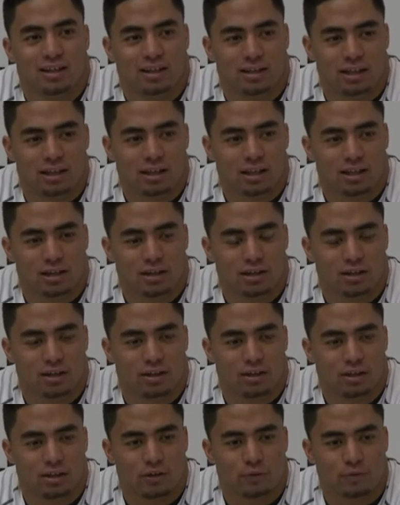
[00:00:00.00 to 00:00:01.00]
I think, you
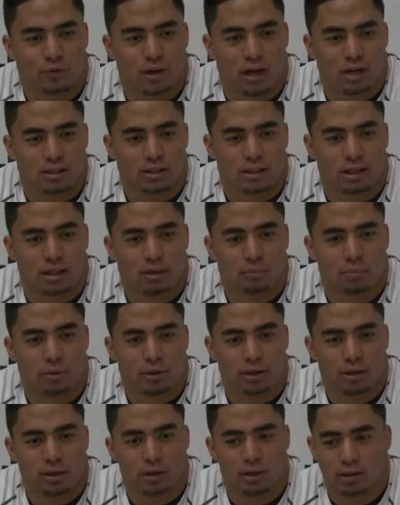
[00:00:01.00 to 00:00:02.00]
know, if you ask
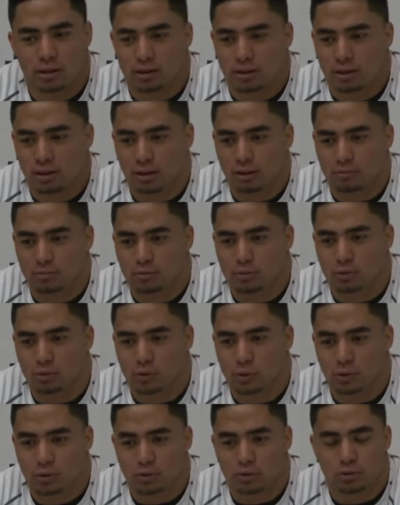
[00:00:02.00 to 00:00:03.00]
anybody who's
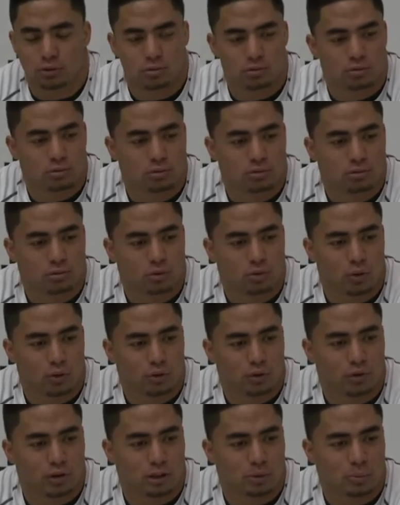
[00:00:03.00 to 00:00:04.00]
going
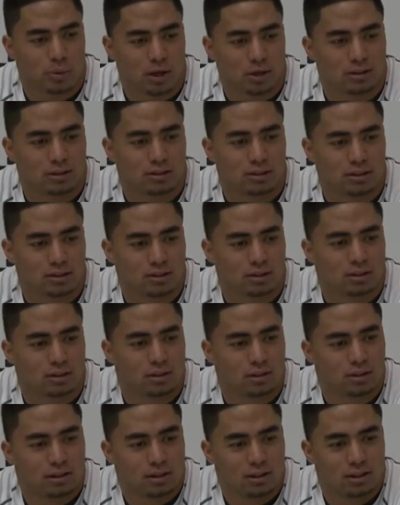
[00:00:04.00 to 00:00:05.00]
through this process,
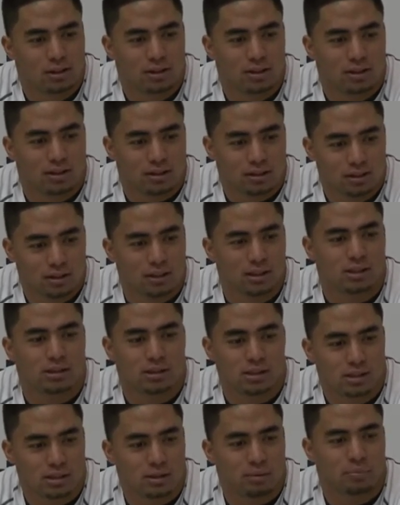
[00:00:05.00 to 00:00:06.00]
this
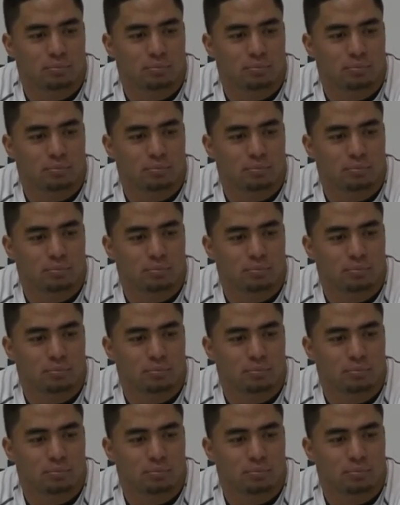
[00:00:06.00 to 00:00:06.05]
is